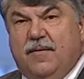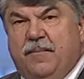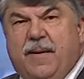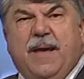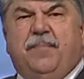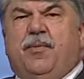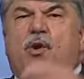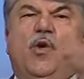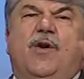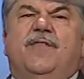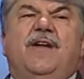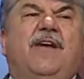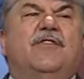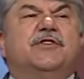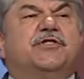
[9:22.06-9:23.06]
People who have
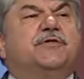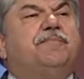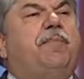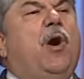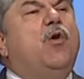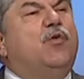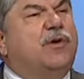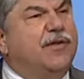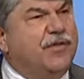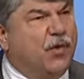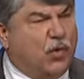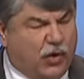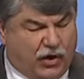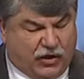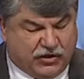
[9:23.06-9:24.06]
never spoken the
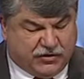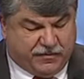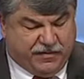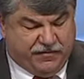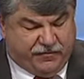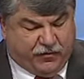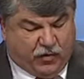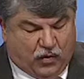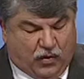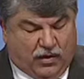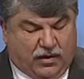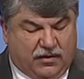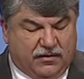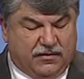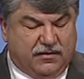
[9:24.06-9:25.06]
words before.
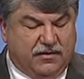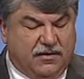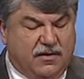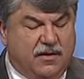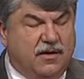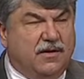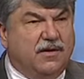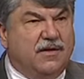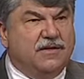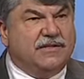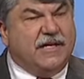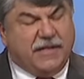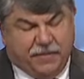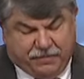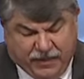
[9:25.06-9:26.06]

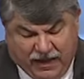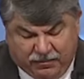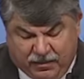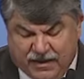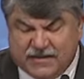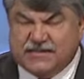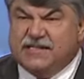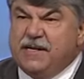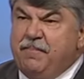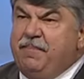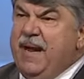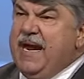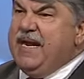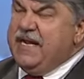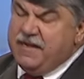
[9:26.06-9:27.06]
See, the public's
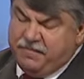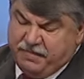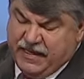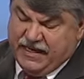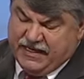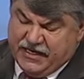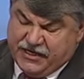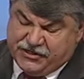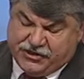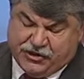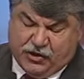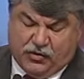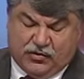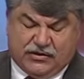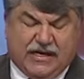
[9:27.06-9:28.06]
debating big
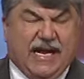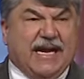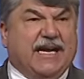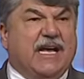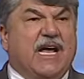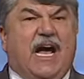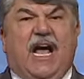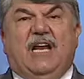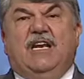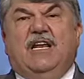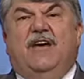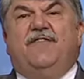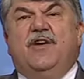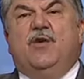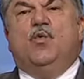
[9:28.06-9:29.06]
issues like a
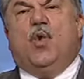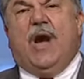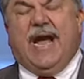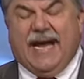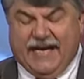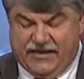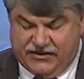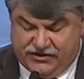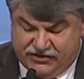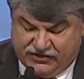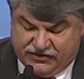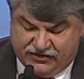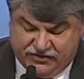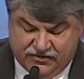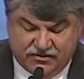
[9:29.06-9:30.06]
living
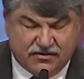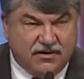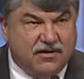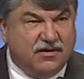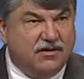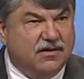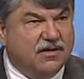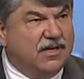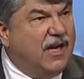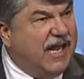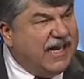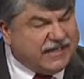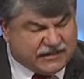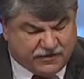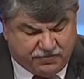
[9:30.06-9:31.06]
wage,
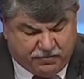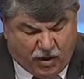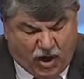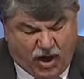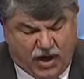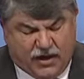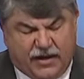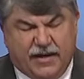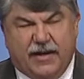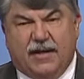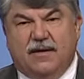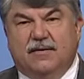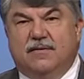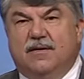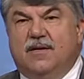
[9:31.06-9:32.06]
collective bargaining.
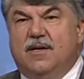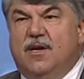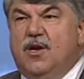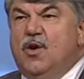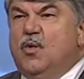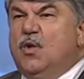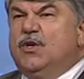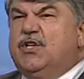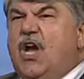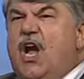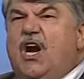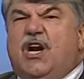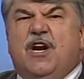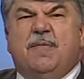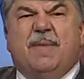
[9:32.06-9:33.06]
We're
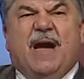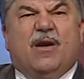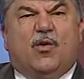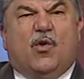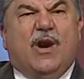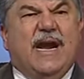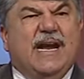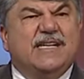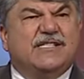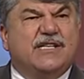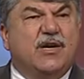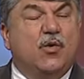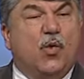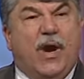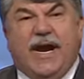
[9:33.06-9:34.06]
talking about
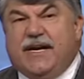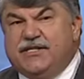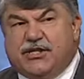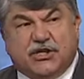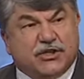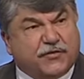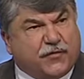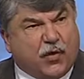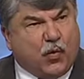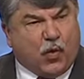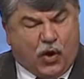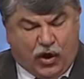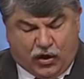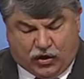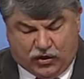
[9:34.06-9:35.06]
raising wages for
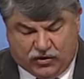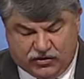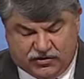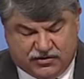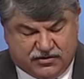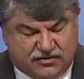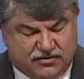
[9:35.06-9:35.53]
workers.